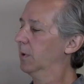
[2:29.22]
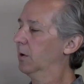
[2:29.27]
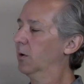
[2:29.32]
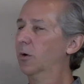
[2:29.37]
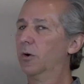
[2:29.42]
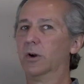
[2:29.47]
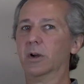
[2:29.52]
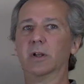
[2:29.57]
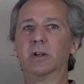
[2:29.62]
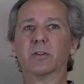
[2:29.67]

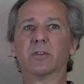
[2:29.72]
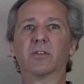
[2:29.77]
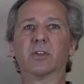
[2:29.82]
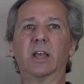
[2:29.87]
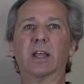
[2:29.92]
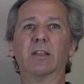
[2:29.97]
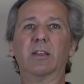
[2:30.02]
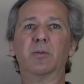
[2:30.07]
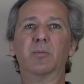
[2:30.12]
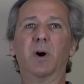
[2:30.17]
or a
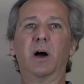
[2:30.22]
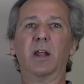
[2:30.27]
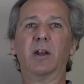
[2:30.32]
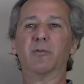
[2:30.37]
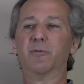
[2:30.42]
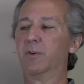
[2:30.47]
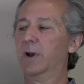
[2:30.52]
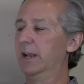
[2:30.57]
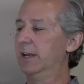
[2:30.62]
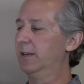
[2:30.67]
slightly
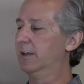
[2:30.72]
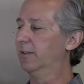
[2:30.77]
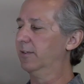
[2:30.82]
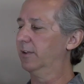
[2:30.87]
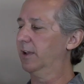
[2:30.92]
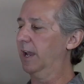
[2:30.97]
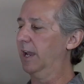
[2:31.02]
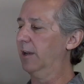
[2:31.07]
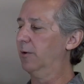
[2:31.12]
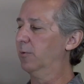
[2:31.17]
modified
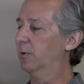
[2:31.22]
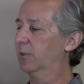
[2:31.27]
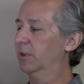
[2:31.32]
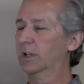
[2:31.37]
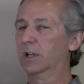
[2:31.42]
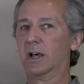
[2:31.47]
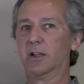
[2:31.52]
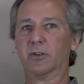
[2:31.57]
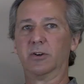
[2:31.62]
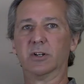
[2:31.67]
design with the
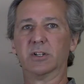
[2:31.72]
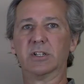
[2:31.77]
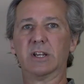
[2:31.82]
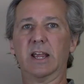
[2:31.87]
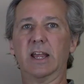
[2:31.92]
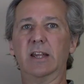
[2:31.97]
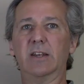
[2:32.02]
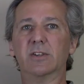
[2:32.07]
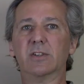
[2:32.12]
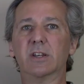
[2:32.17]
color
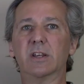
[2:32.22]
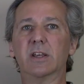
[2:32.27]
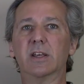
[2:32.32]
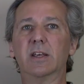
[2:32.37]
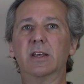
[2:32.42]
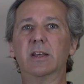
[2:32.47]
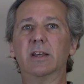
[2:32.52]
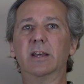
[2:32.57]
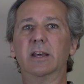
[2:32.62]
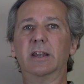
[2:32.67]
change
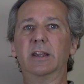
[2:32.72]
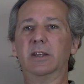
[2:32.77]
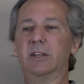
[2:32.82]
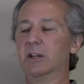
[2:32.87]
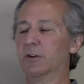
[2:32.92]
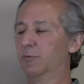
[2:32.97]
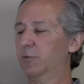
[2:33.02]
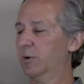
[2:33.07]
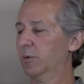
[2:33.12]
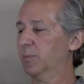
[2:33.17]
at a
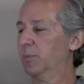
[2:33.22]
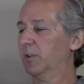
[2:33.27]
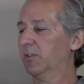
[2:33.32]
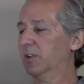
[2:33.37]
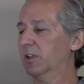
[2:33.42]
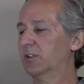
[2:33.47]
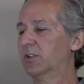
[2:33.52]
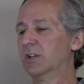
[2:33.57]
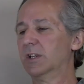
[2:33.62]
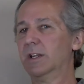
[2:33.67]
different
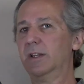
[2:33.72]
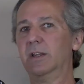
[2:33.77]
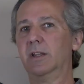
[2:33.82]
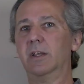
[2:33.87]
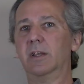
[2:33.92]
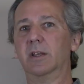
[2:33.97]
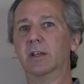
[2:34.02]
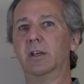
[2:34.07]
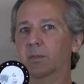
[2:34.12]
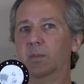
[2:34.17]
position.
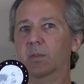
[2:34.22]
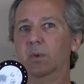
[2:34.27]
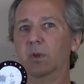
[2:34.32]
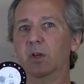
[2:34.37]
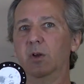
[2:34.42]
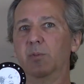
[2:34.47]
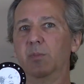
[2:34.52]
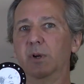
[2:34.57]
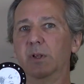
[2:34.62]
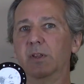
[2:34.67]
You
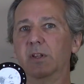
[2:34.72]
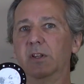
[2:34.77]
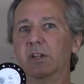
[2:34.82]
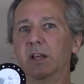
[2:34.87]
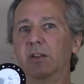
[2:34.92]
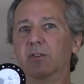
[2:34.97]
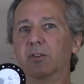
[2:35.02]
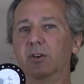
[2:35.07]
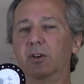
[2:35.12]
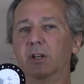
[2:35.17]
can print the
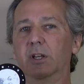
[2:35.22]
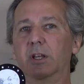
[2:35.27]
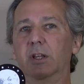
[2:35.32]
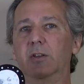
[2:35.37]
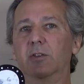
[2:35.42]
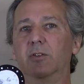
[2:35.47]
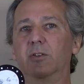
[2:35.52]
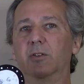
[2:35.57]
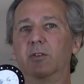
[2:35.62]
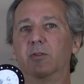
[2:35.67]
test
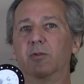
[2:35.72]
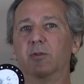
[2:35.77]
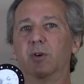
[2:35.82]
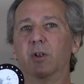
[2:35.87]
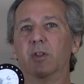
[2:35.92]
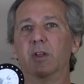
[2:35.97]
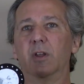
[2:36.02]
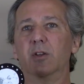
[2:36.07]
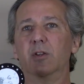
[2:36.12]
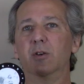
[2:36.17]
cookies for
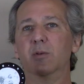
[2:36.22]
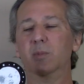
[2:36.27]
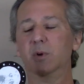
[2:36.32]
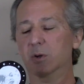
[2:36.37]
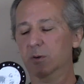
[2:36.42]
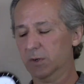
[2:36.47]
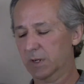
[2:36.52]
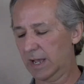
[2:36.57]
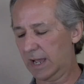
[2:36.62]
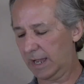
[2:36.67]
the new
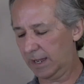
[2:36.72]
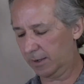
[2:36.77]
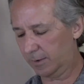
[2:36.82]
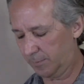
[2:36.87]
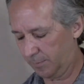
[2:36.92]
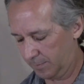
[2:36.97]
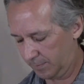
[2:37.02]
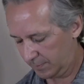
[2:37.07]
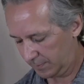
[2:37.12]
moon dial